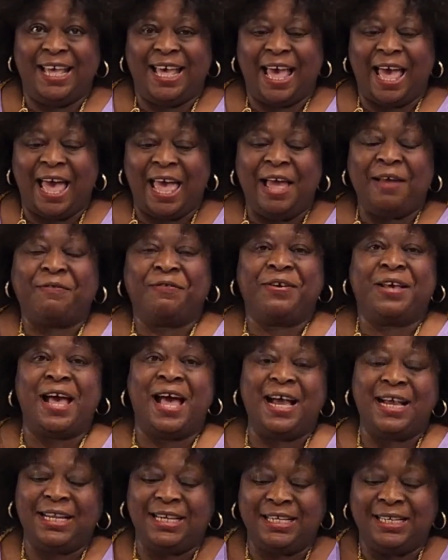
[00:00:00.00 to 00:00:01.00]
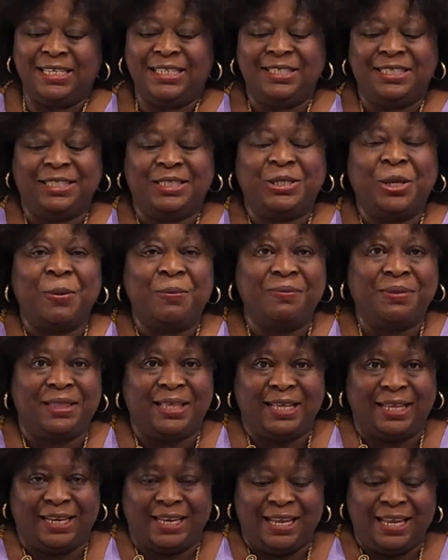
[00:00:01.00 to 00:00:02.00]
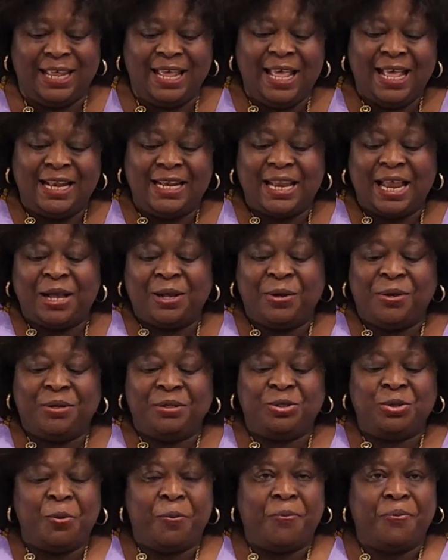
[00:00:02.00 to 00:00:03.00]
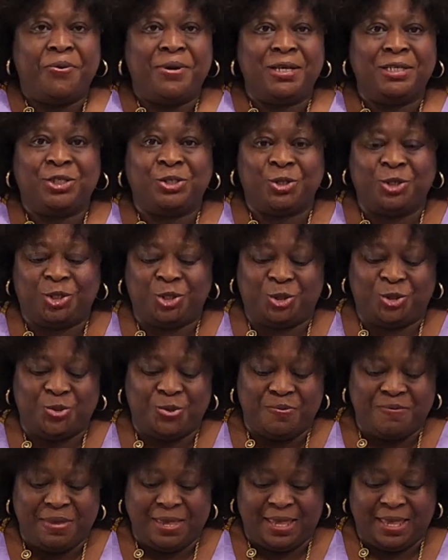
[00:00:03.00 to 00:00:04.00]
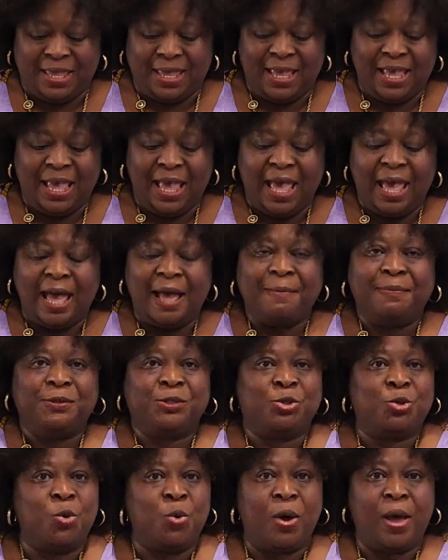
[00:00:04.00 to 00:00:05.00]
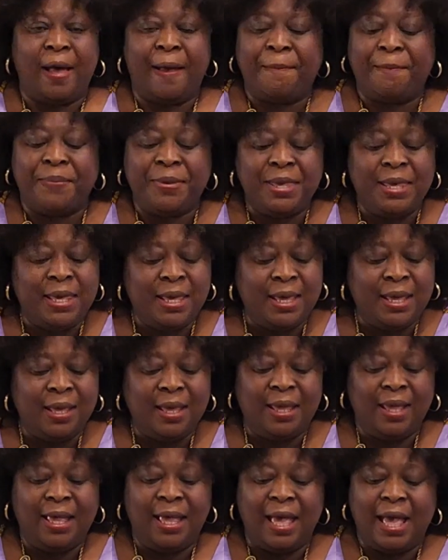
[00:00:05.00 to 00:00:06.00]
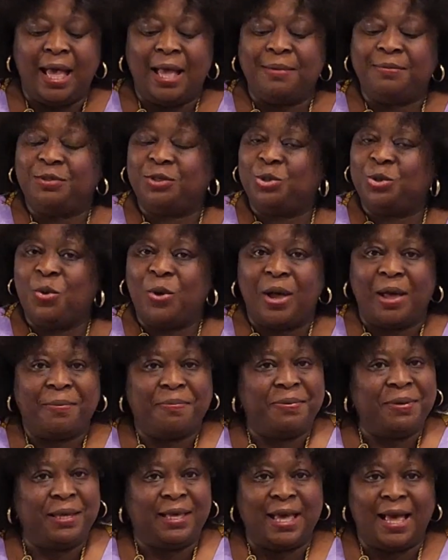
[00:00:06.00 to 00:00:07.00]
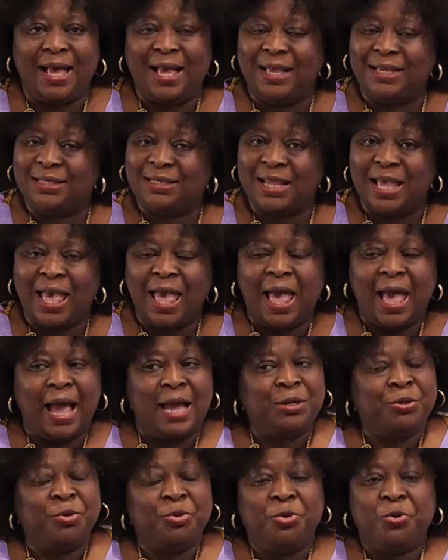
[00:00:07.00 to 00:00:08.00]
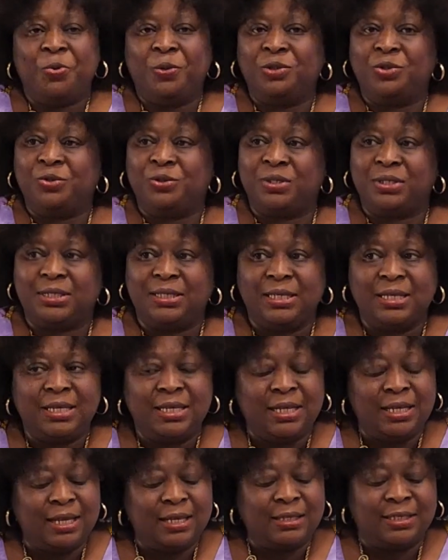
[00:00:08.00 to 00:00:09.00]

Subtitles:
I have carried something that's so precious to me. I'm so happy. I'm so happy, guys. I don't know what to say